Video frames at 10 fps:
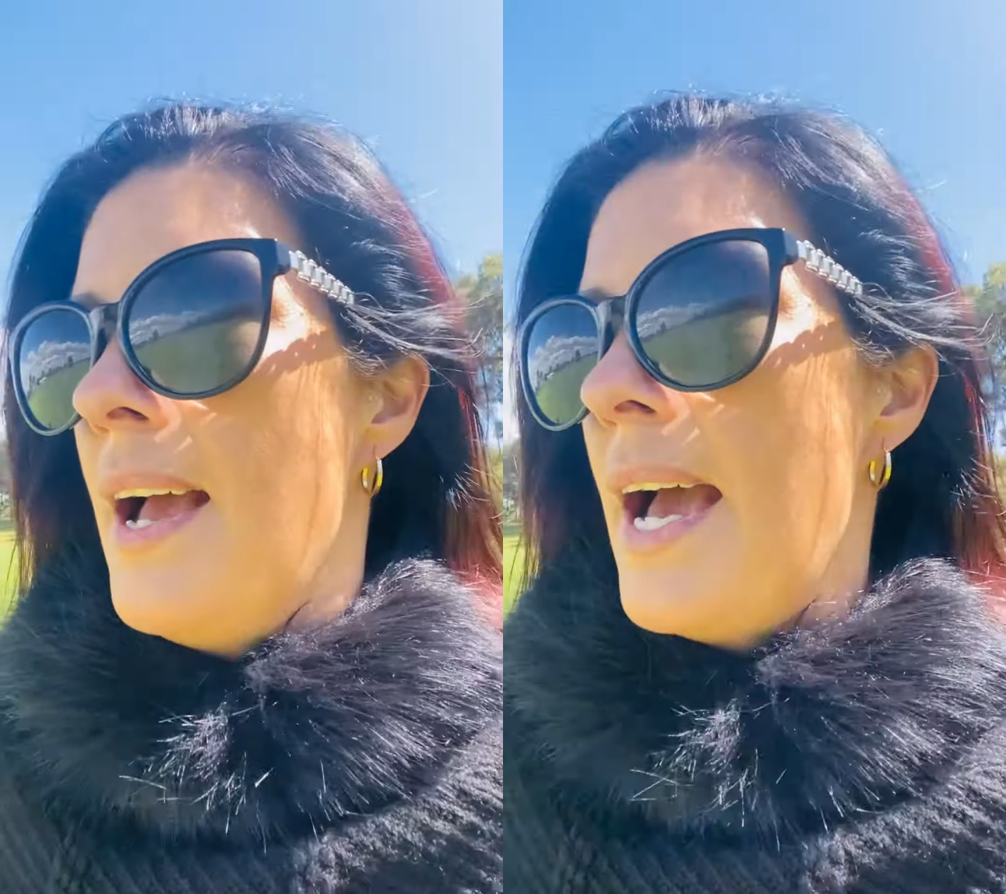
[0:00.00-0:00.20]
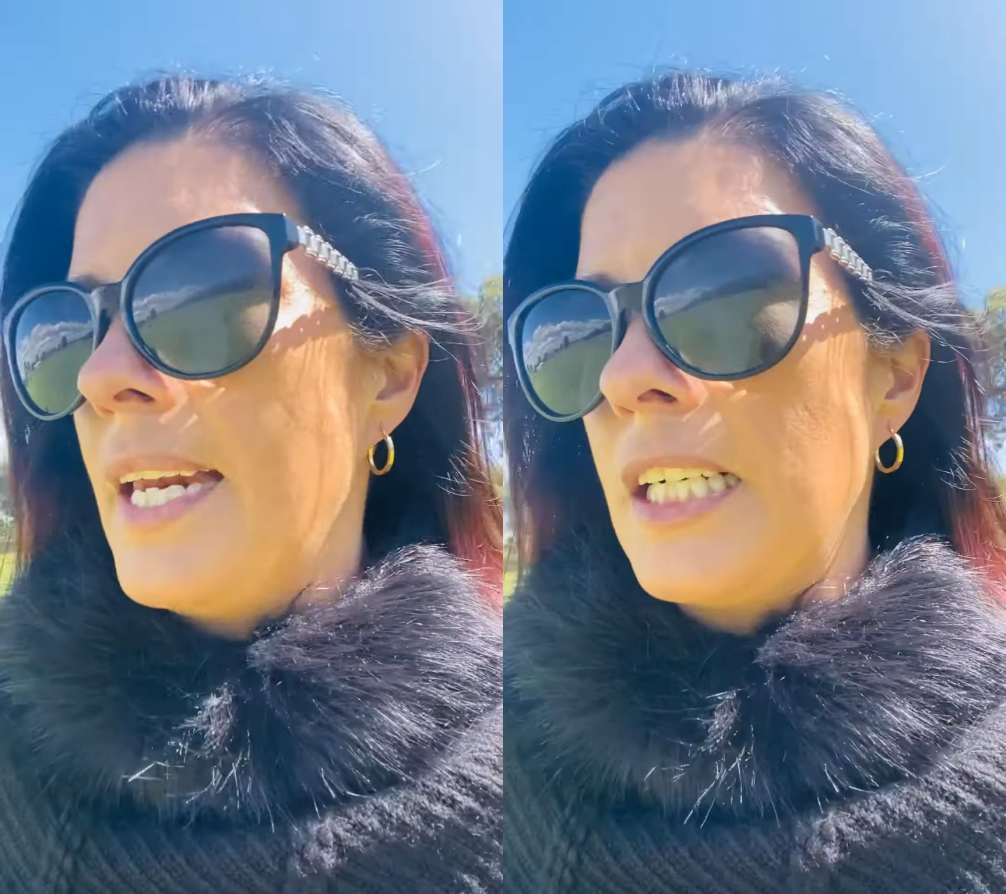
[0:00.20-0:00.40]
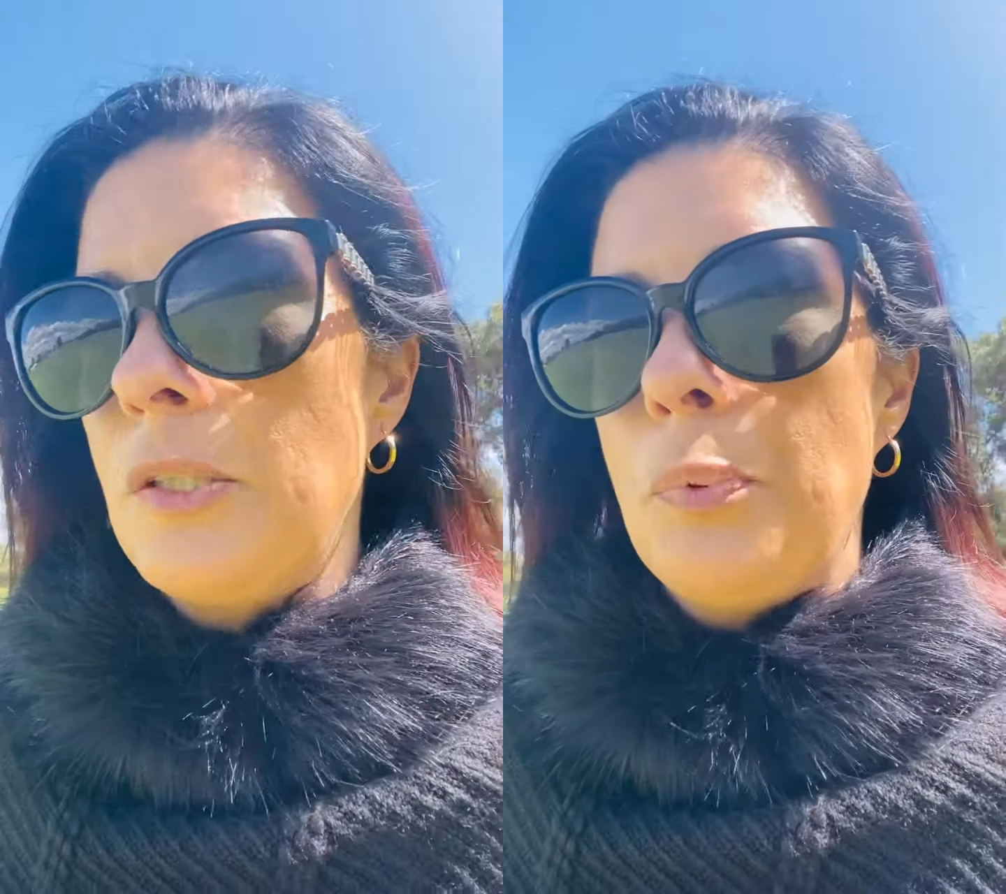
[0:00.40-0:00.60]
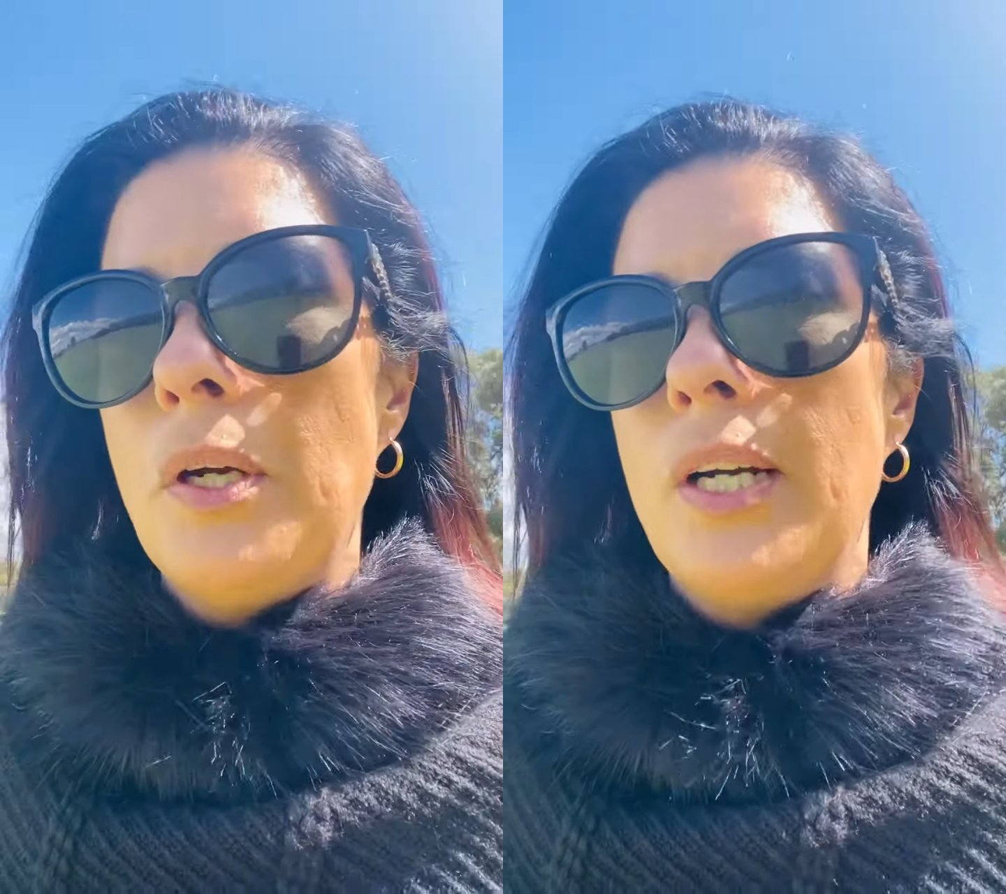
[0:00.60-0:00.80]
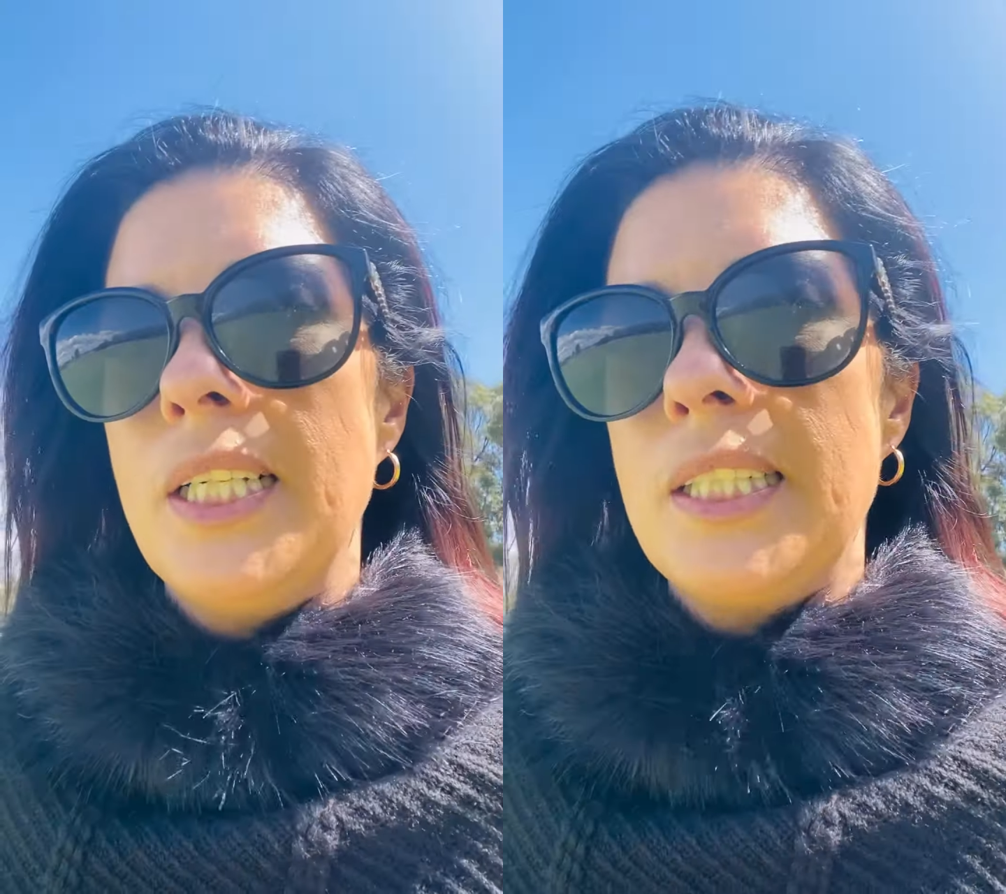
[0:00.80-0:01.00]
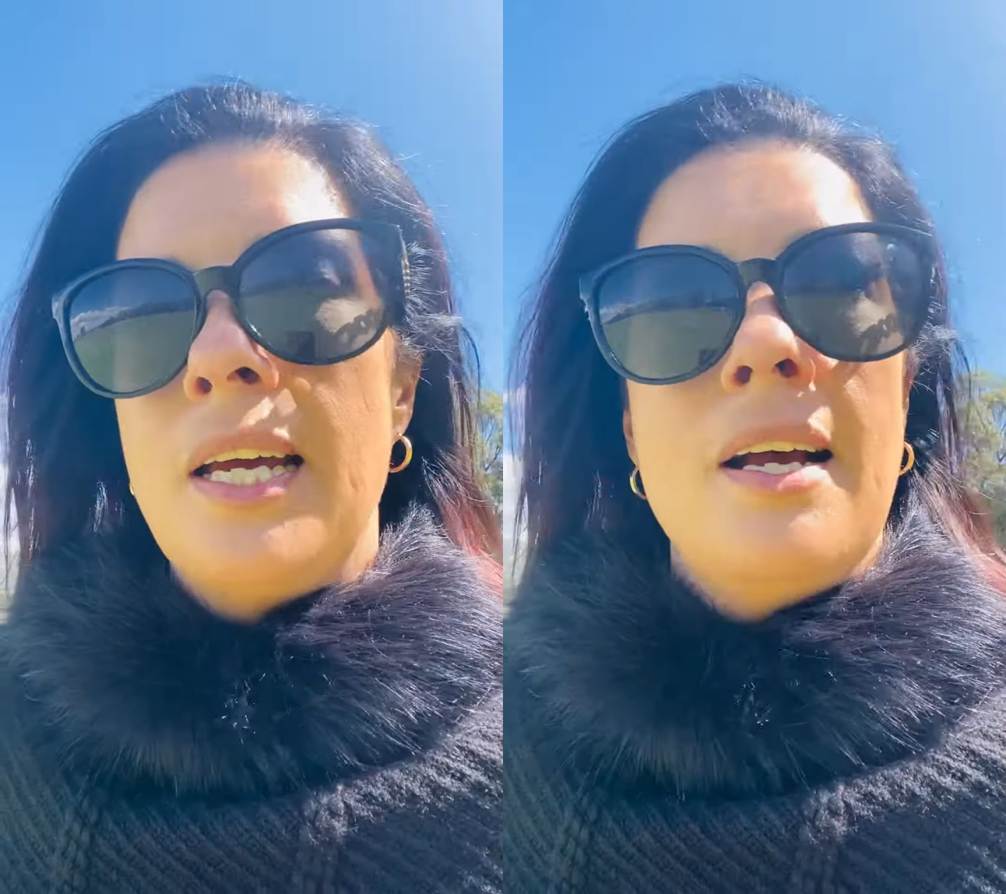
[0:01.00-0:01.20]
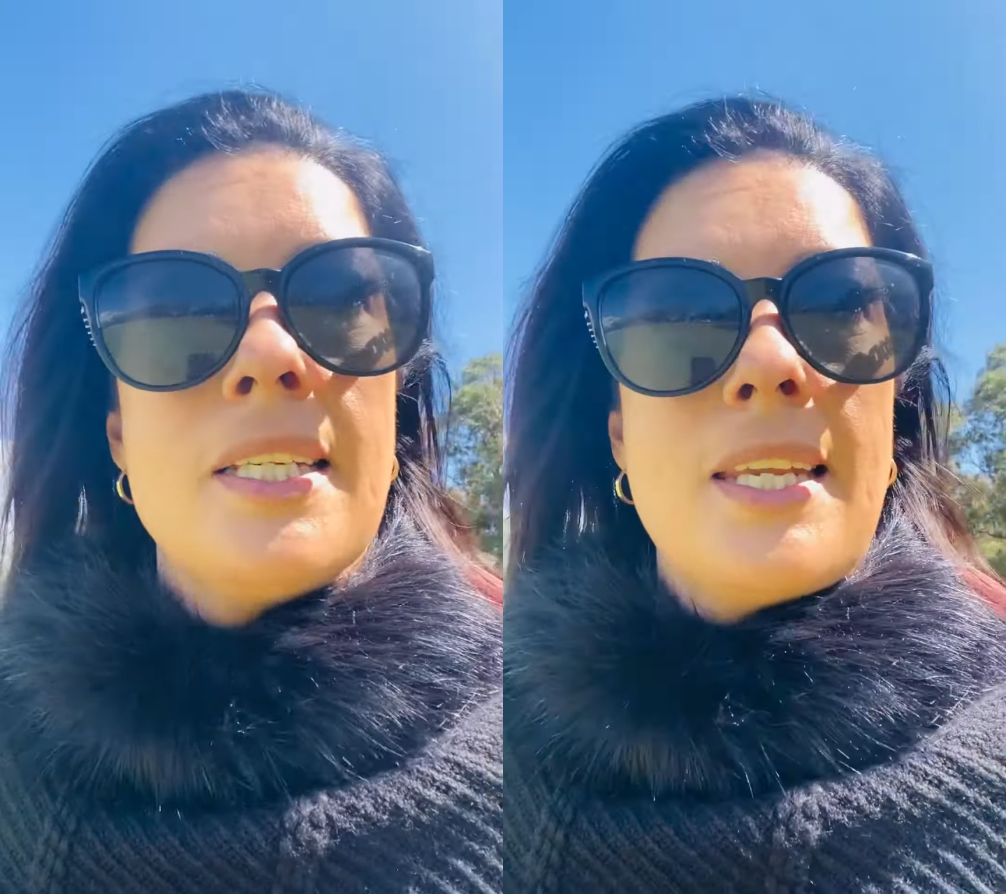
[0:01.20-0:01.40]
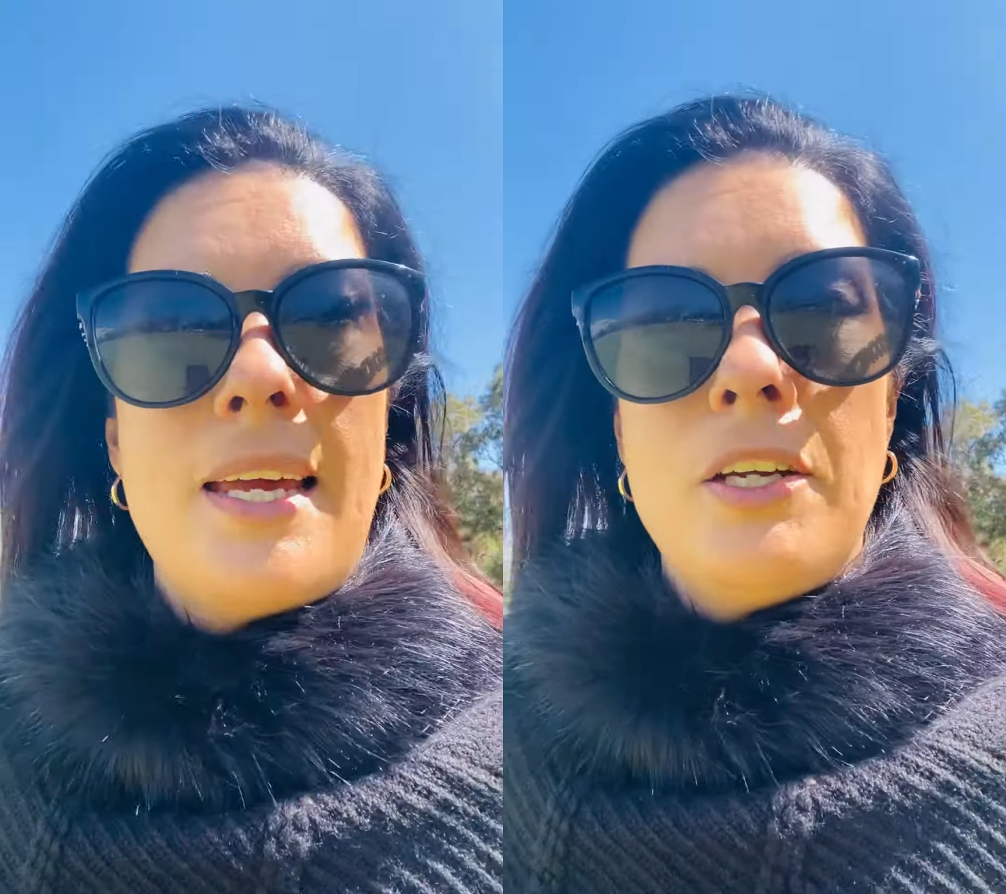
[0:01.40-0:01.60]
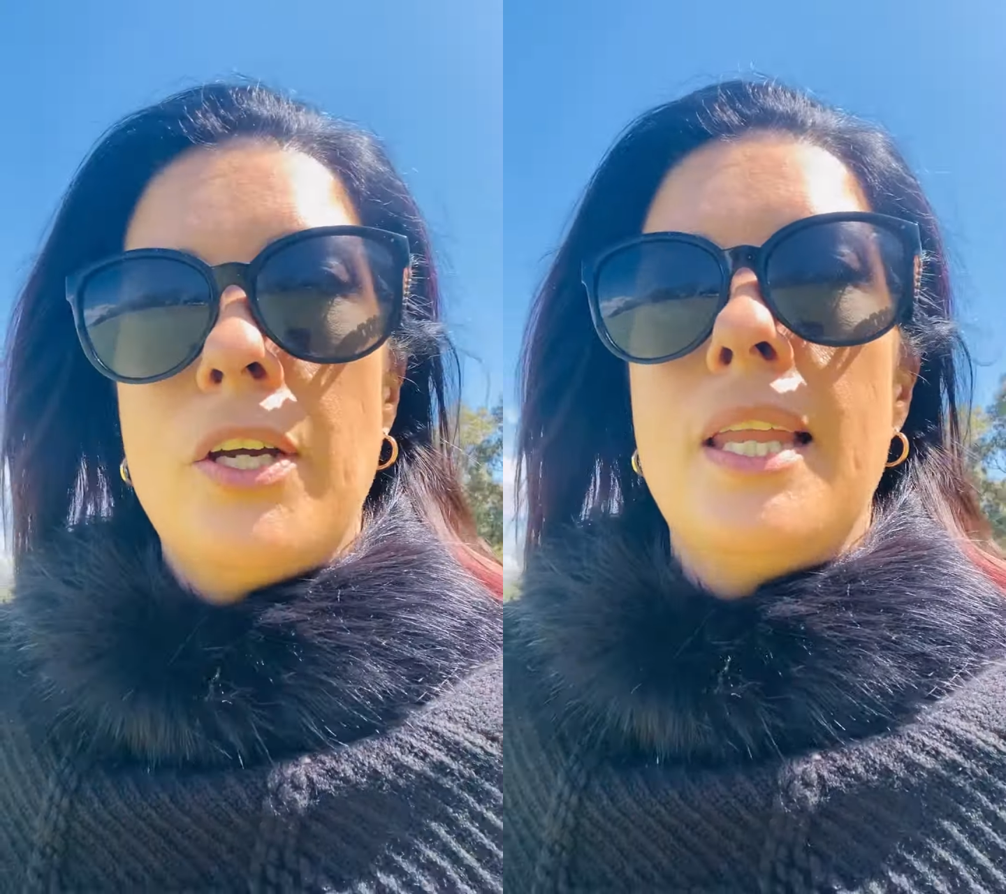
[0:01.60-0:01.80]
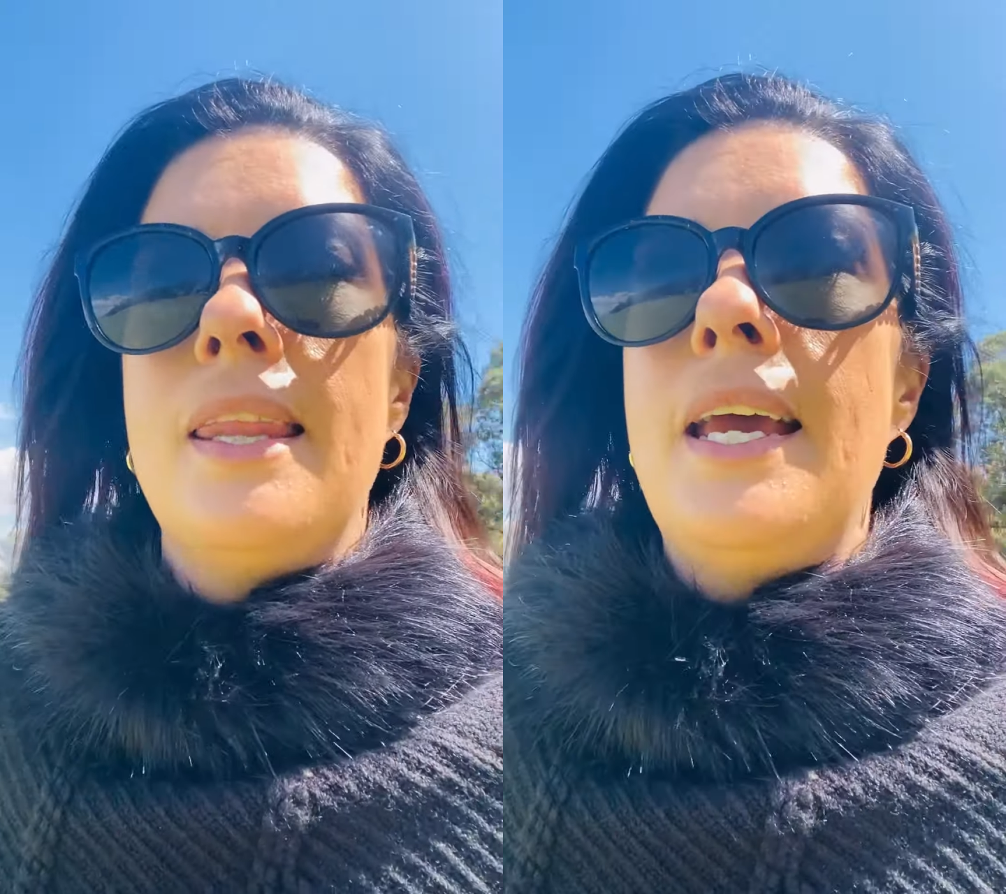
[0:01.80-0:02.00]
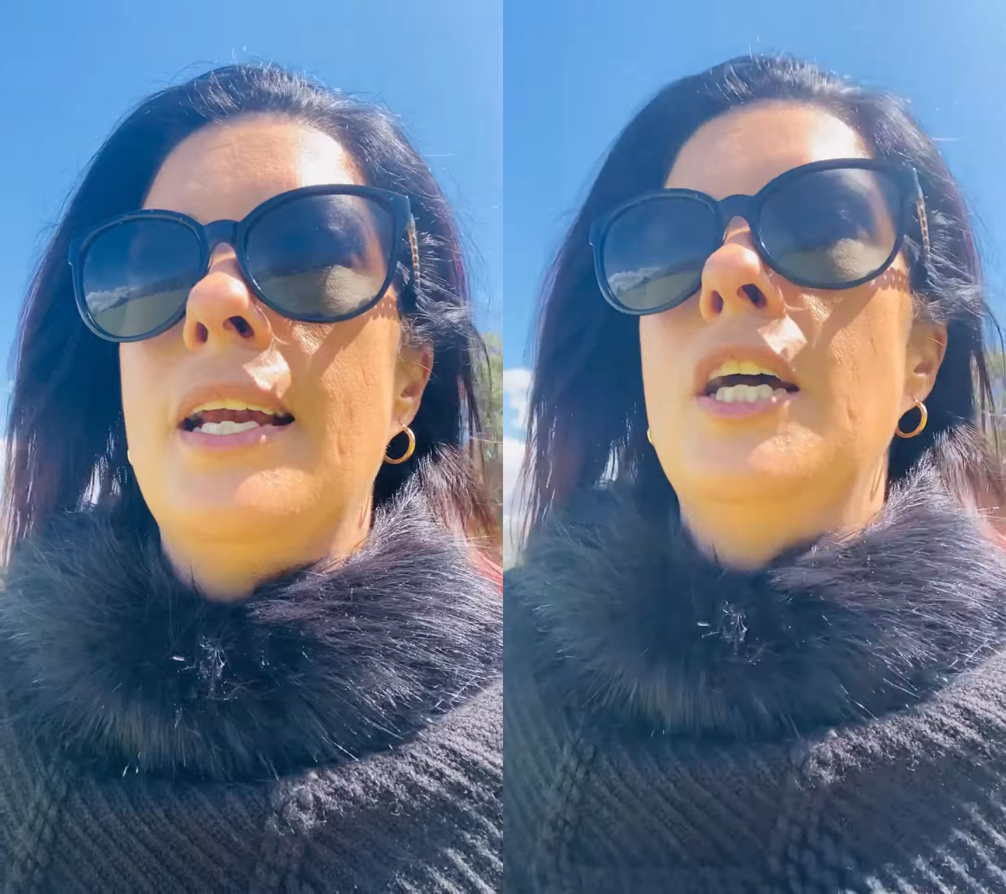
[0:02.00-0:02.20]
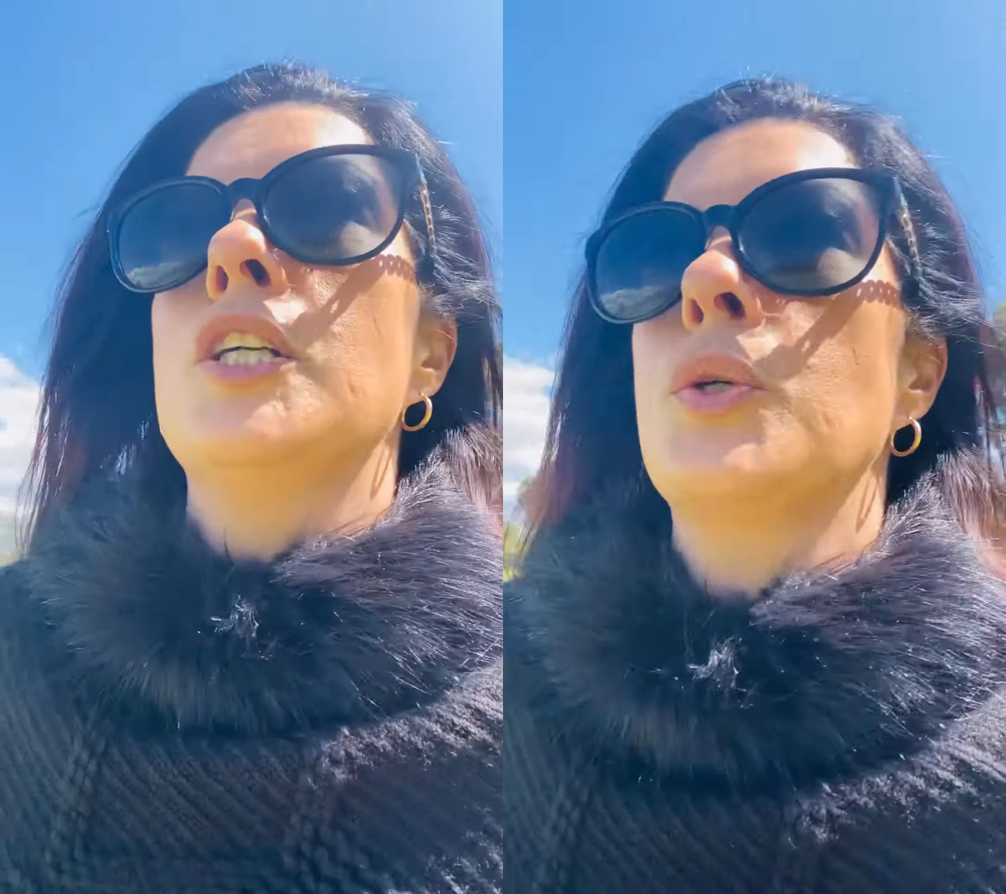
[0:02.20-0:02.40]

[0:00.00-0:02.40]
and experience so that you can then